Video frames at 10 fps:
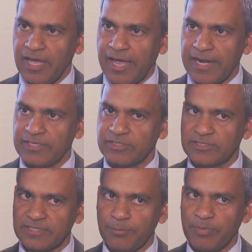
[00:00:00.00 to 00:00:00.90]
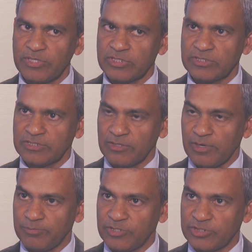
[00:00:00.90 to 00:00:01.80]
and some patients
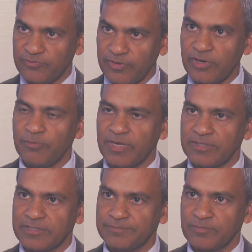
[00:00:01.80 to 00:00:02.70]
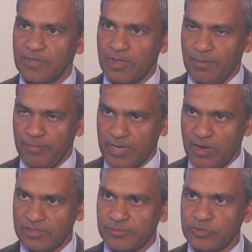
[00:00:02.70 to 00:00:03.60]
develop disfigurement
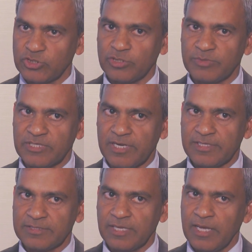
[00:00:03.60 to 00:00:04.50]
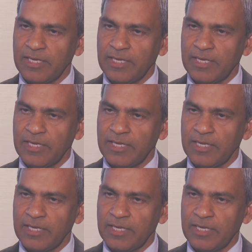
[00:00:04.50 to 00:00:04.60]
because of this dermatitis.